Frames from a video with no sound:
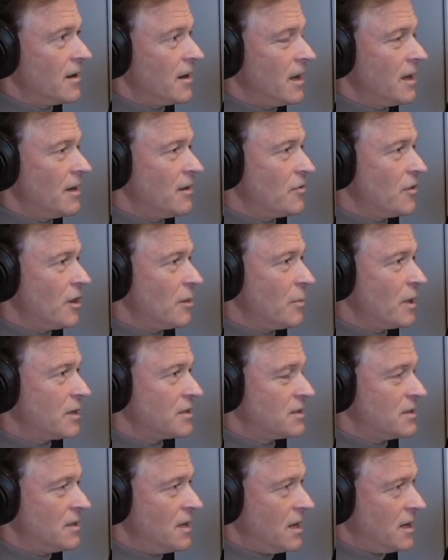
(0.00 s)
anything but
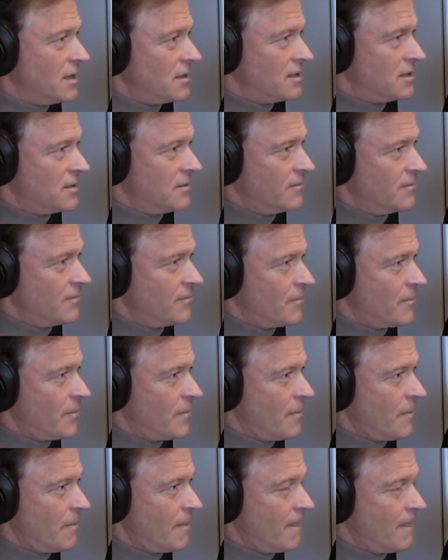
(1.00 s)
sex.
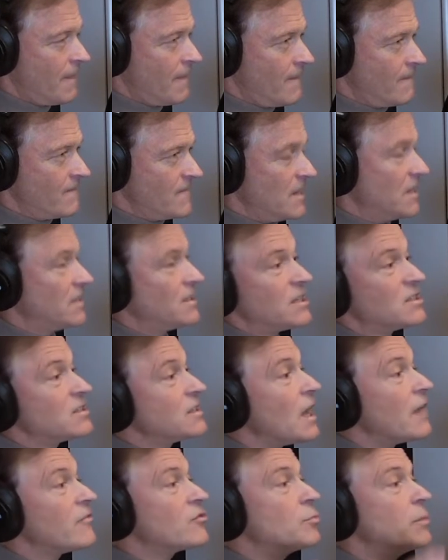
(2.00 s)
And it
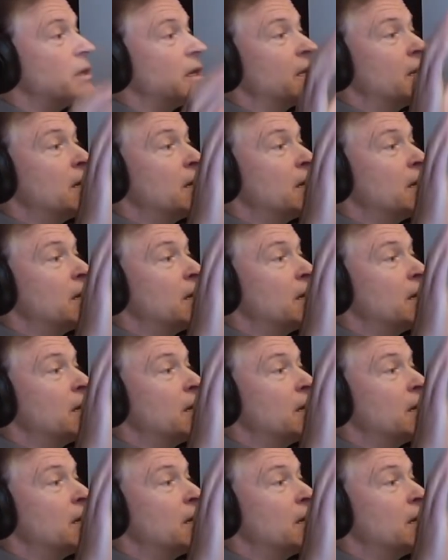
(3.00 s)
doesn't have to be